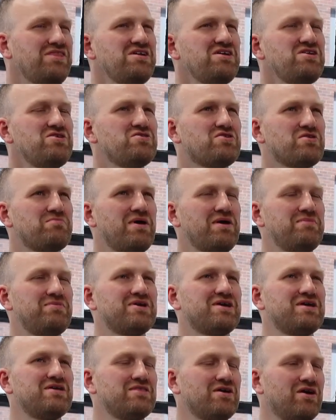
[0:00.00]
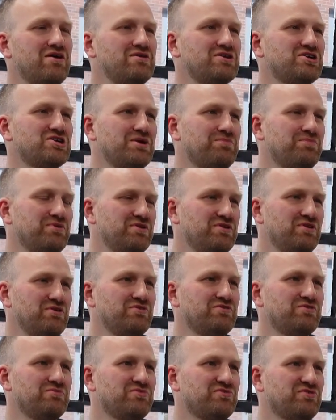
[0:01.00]
I think you could maybe keep the ownership and
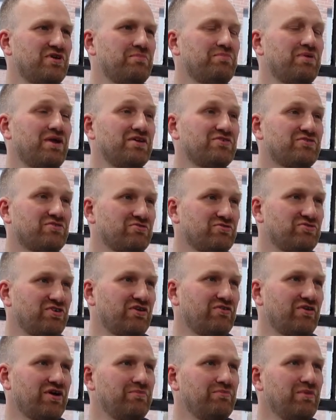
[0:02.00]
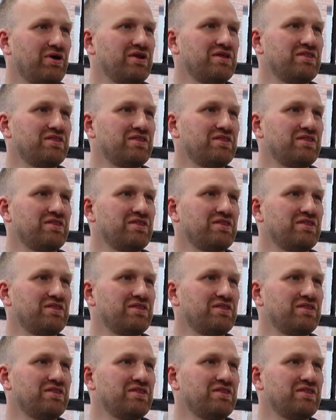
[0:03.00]
do some sublets to generate money.